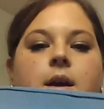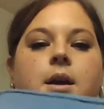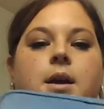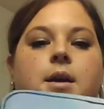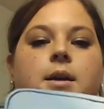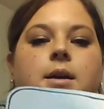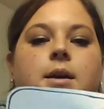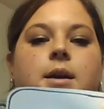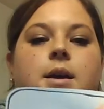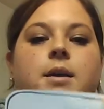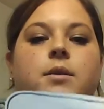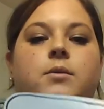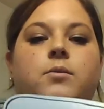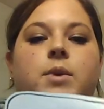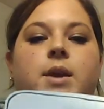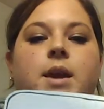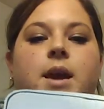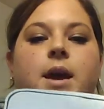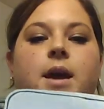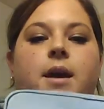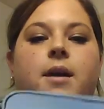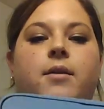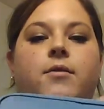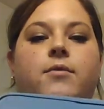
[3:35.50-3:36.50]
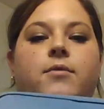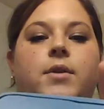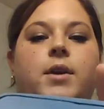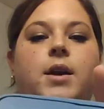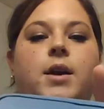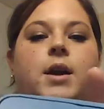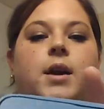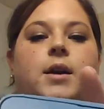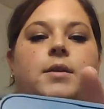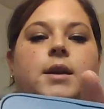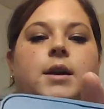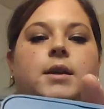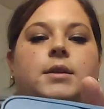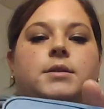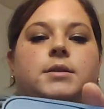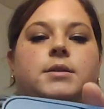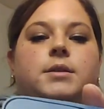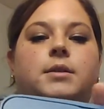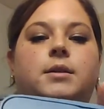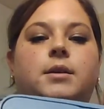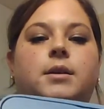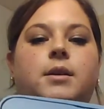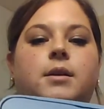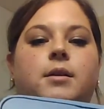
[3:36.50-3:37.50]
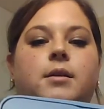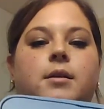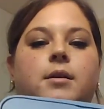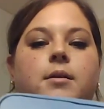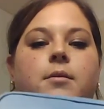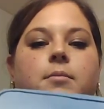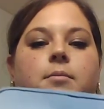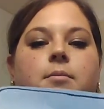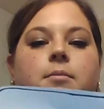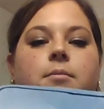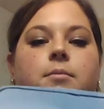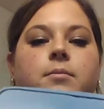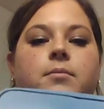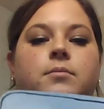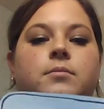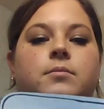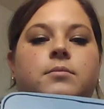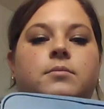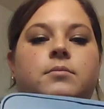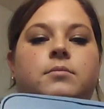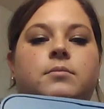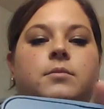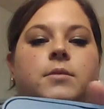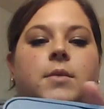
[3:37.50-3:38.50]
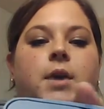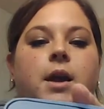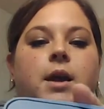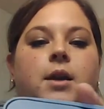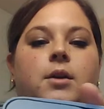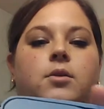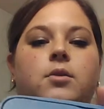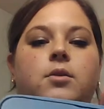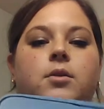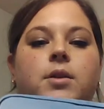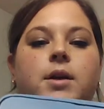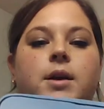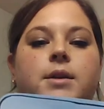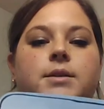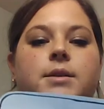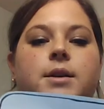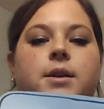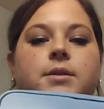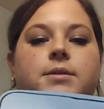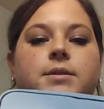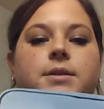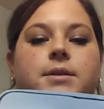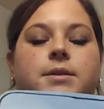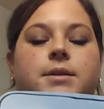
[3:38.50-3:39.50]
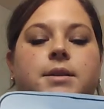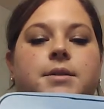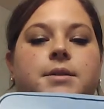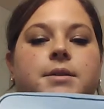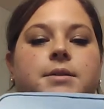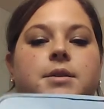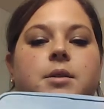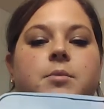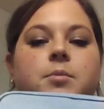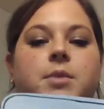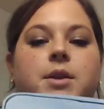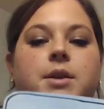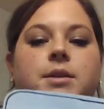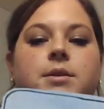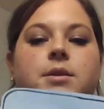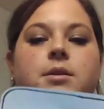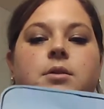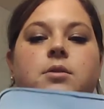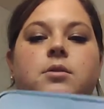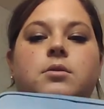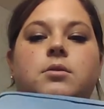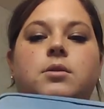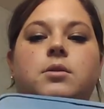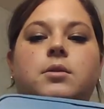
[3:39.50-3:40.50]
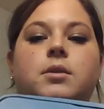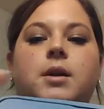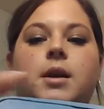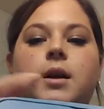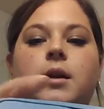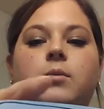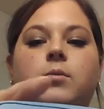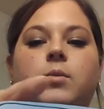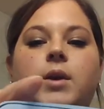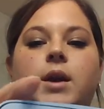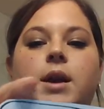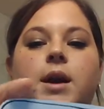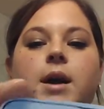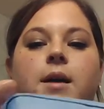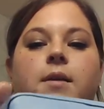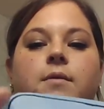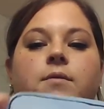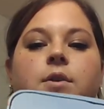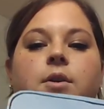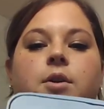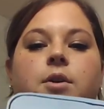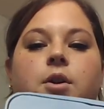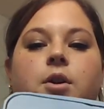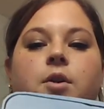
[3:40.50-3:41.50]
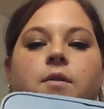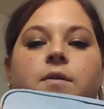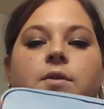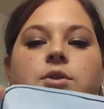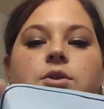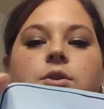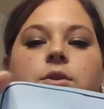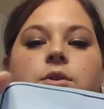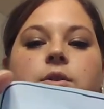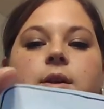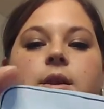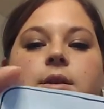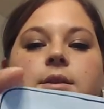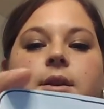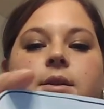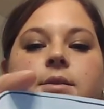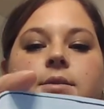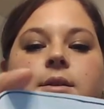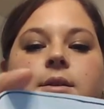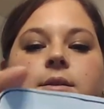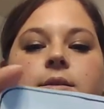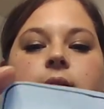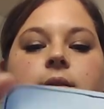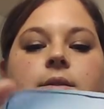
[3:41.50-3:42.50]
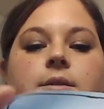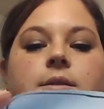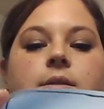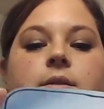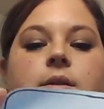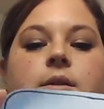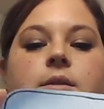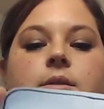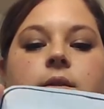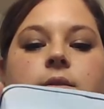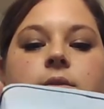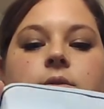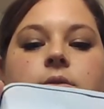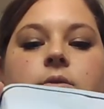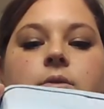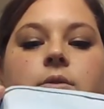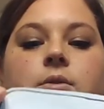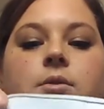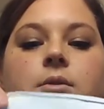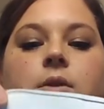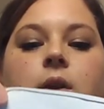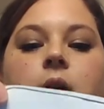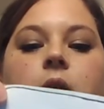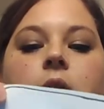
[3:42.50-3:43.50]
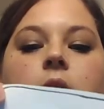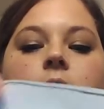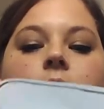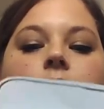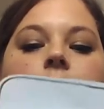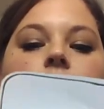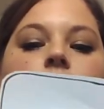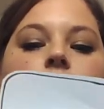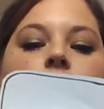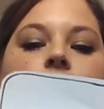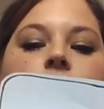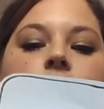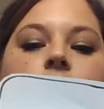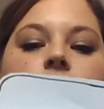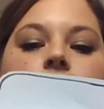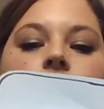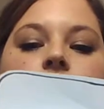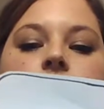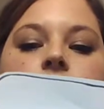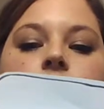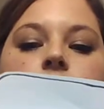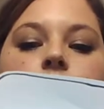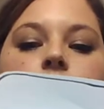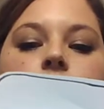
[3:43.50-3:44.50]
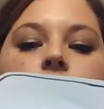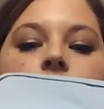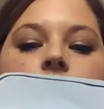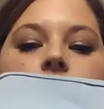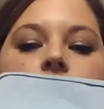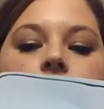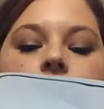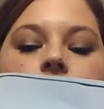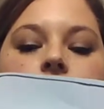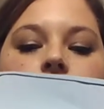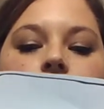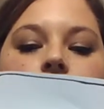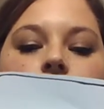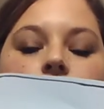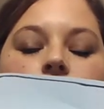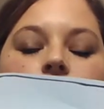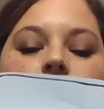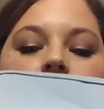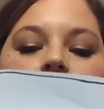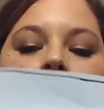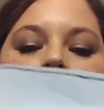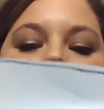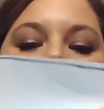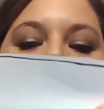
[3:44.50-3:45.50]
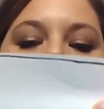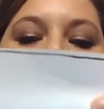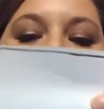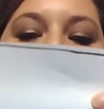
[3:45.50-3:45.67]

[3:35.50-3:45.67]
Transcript: Again, we have that angle that tells us this is the mesial, and we have the curvature that tells us this is the distal. We can also look at the crest of